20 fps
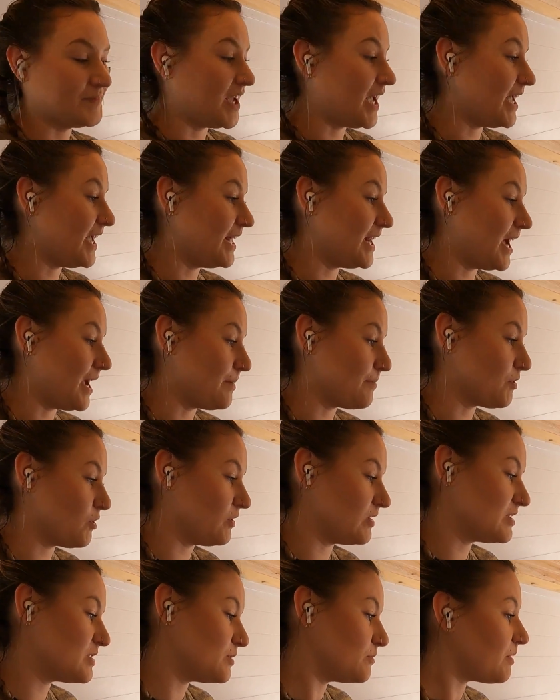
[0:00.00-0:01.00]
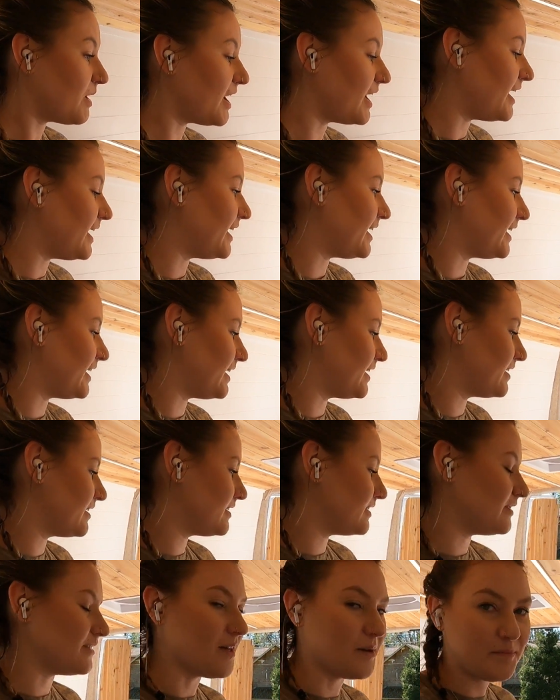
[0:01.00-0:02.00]
And I'm going to buy
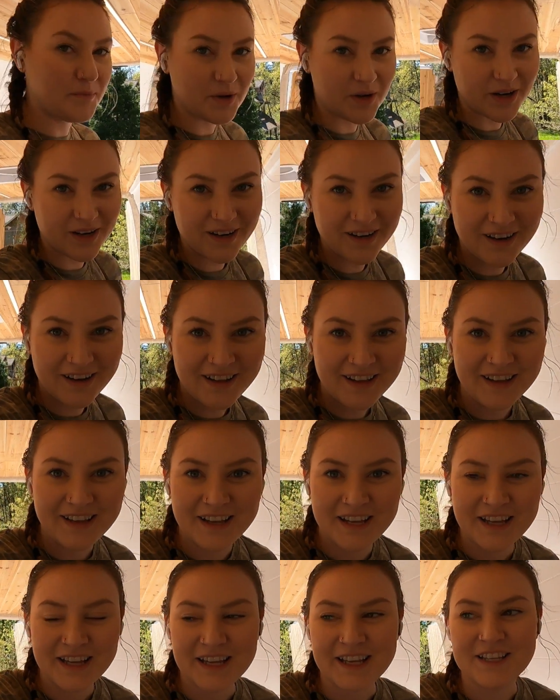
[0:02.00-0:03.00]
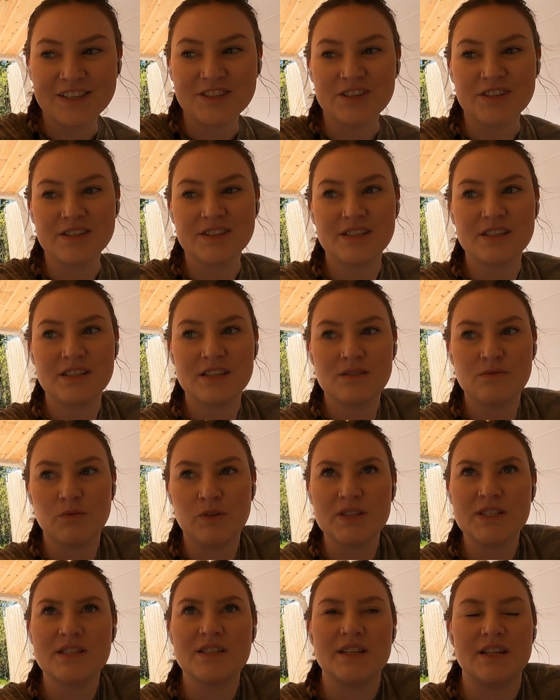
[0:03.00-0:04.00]
lumber and just,
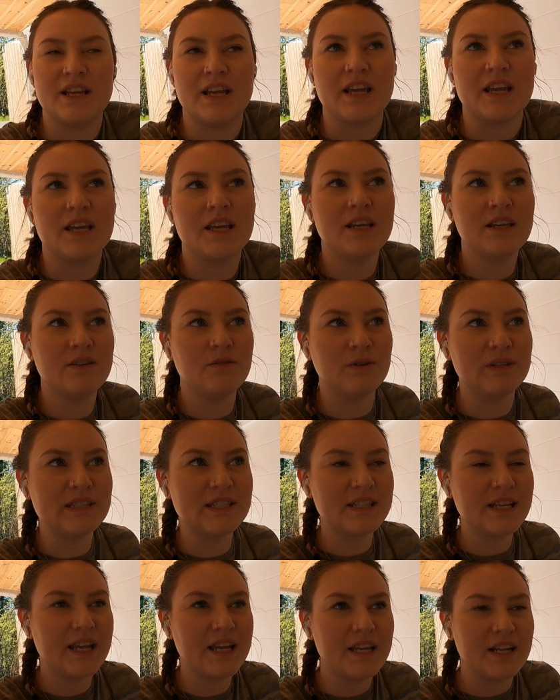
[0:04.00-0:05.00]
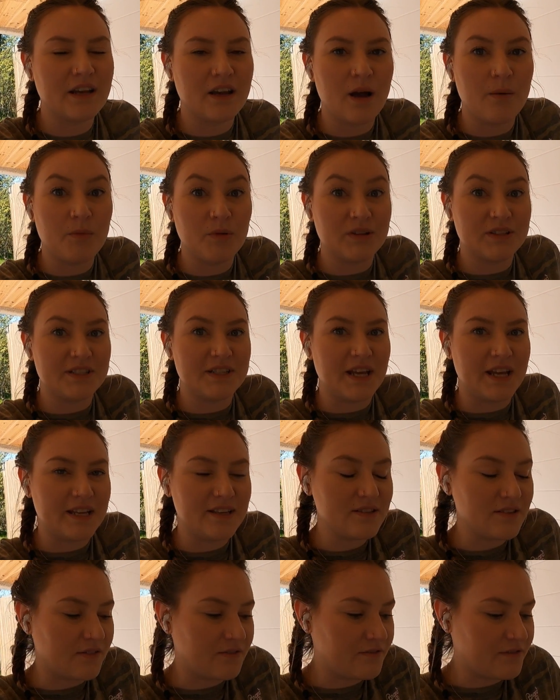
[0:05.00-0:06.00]
what's today? Wednesday. In a couple of
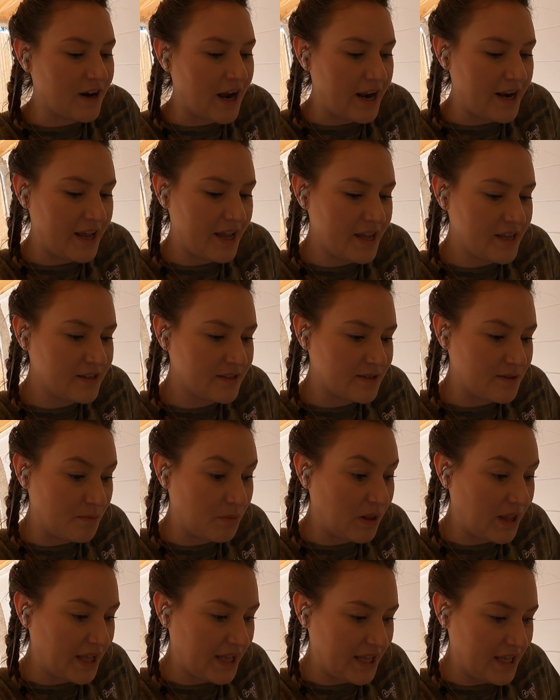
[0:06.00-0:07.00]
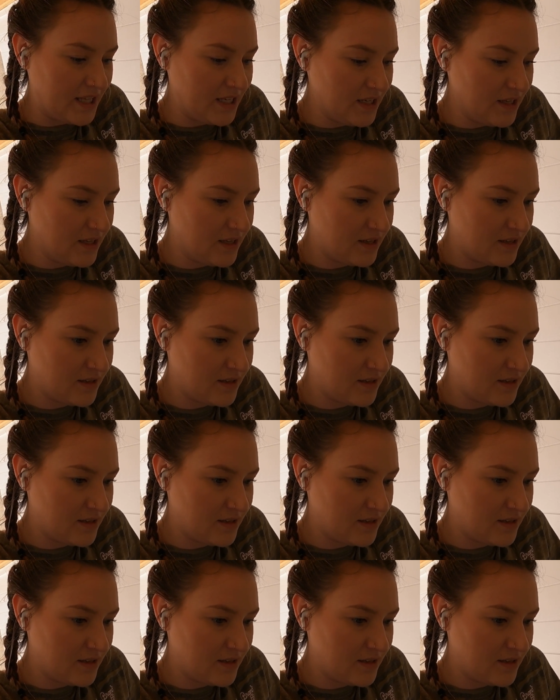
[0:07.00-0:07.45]
days, on Friday is the plan.